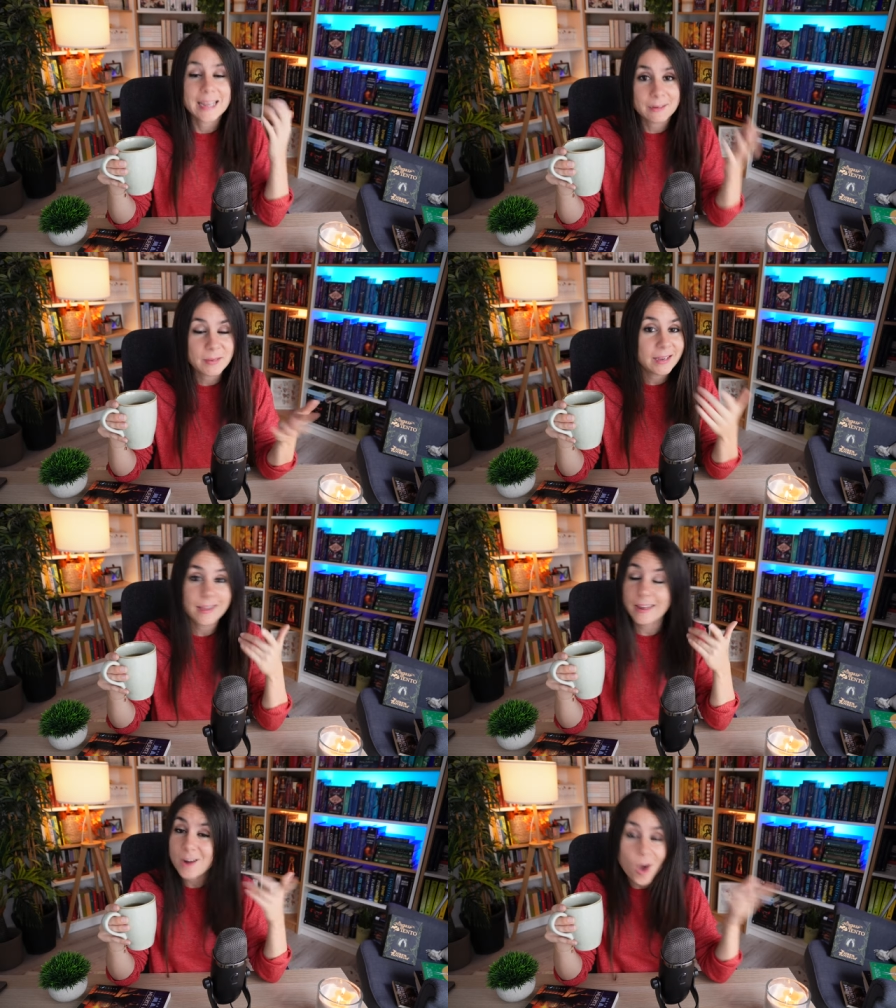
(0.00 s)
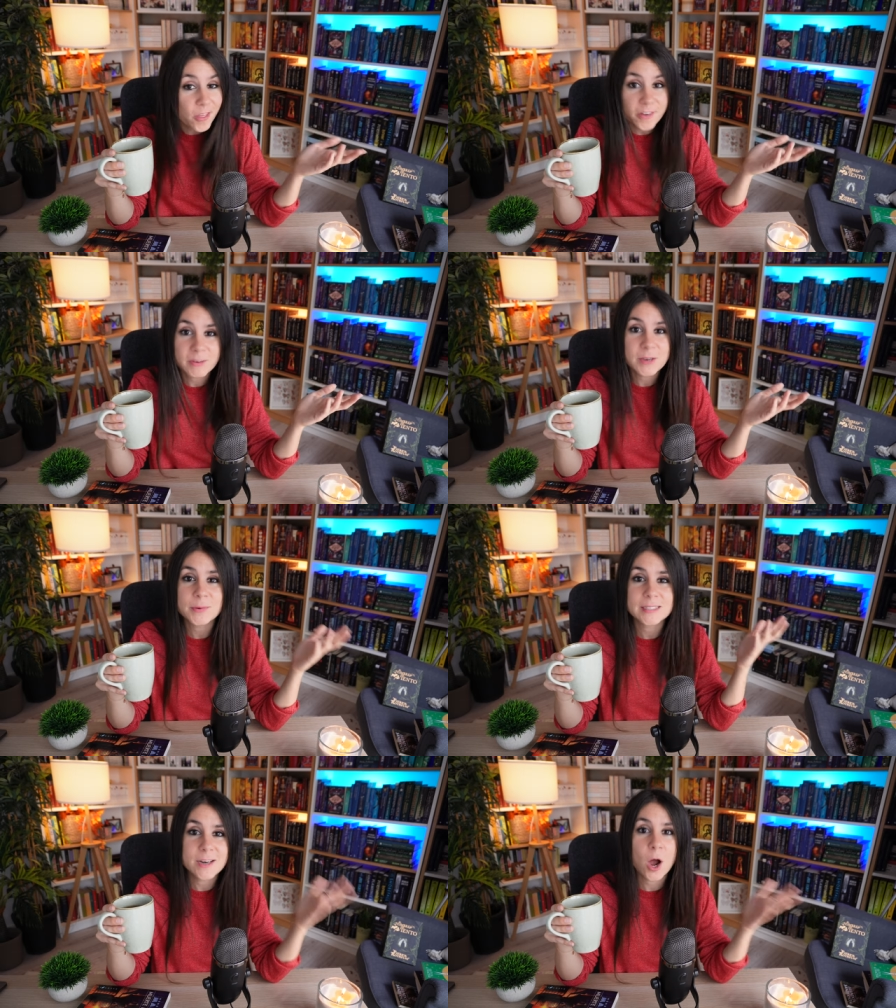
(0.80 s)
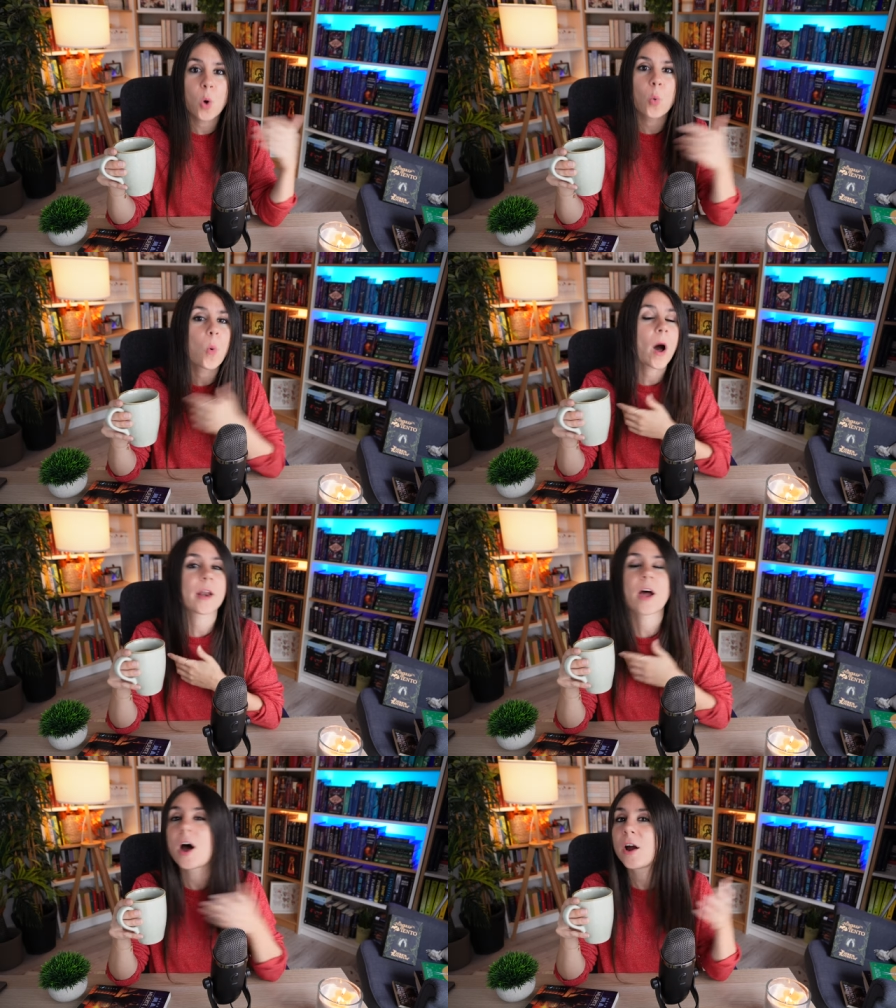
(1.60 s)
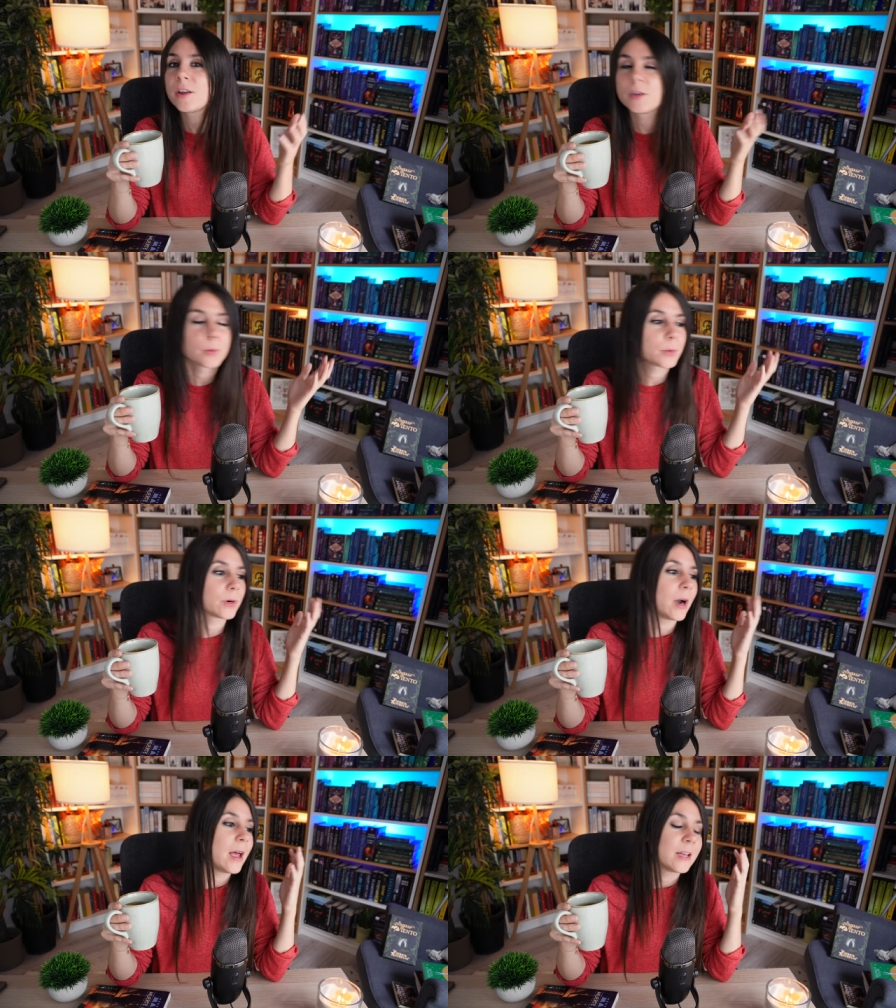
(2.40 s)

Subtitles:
Let me and other viewers know, what are your